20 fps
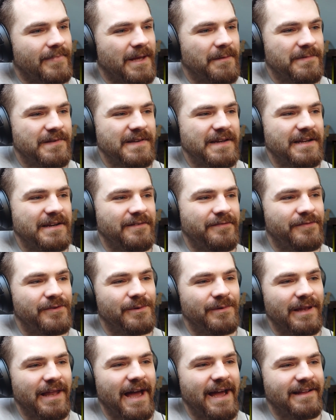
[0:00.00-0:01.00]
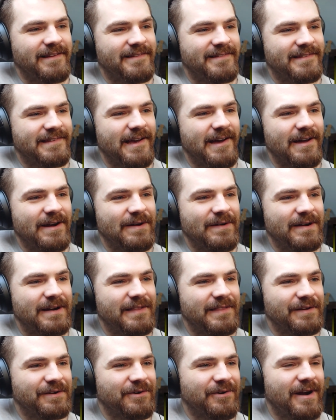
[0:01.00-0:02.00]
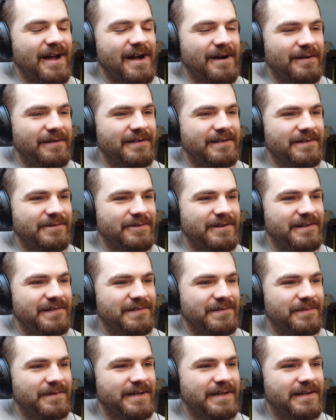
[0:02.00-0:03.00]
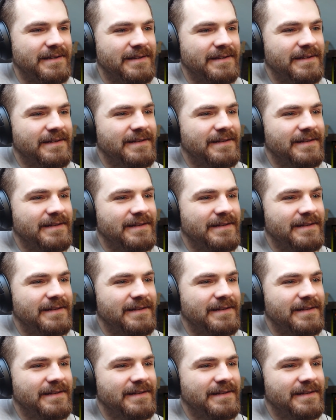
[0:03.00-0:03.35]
I'm seeing a few lights turn on in the crowd. It's really sweet.